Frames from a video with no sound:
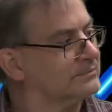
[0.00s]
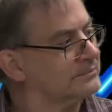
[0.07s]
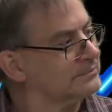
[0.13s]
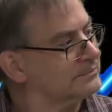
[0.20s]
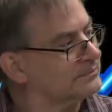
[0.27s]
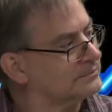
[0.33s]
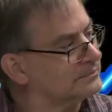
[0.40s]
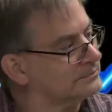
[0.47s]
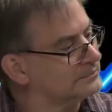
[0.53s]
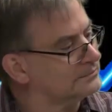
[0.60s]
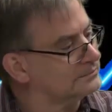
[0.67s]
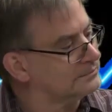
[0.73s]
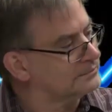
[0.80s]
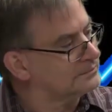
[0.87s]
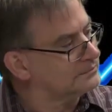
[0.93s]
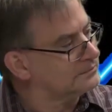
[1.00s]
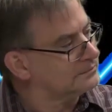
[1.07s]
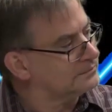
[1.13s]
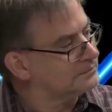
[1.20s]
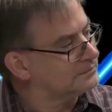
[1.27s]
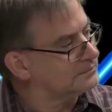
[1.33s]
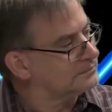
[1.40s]

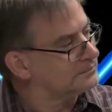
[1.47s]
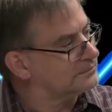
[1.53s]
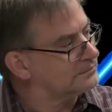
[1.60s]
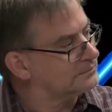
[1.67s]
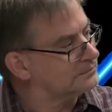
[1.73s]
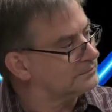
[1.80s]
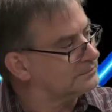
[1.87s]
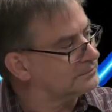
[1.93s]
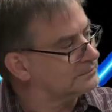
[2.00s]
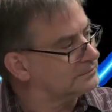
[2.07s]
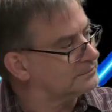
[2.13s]
The person shown says nothing.